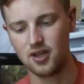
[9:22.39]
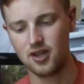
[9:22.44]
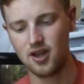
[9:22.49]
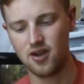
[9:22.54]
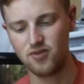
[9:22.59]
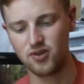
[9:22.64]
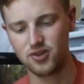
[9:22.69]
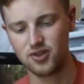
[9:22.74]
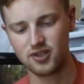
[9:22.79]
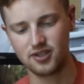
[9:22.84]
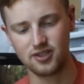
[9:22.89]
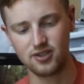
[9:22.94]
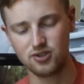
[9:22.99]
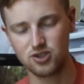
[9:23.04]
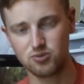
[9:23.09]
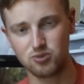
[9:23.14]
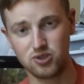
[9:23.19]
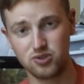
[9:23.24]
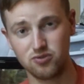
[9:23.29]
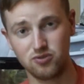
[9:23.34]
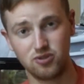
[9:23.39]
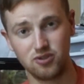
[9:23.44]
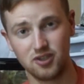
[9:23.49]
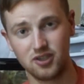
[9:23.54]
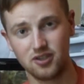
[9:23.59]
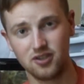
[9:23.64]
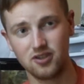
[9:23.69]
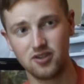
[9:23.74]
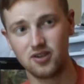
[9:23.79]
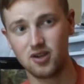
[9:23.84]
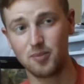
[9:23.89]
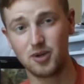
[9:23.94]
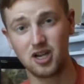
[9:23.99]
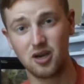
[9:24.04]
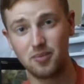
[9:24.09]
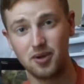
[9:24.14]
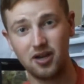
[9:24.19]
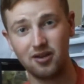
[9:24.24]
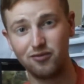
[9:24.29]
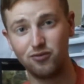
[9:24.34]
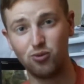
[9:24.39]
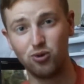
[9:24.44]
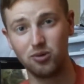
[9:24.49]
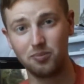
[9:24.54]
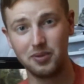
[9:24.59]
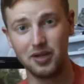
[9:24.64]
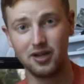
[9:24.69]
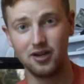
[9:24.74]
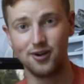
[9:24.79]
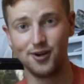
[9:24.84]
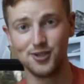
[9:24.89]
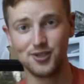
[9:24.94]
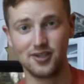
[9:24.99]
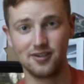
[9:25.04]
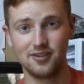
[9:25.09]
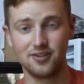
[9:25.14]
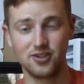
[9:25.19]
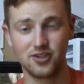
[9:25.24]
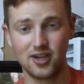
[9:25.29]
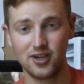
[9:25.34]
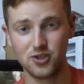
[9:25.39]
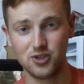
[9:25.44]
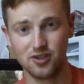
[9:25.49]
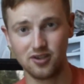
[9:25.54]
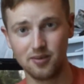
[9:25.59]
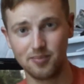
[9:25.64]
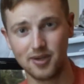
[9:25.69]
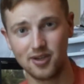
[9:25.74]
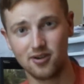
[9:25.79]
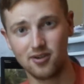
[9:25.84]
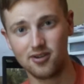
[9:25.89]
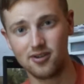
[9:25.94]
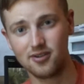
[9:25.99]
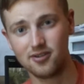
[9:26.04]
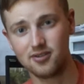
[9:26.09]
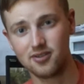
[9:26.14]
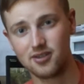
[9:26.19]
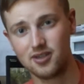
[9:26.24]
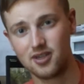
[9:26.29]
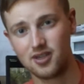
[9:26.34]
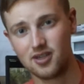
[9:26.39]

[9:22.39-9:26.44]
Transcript: Everything else was really good. I mean, I bought 4 pairs, I didn't change it up at all.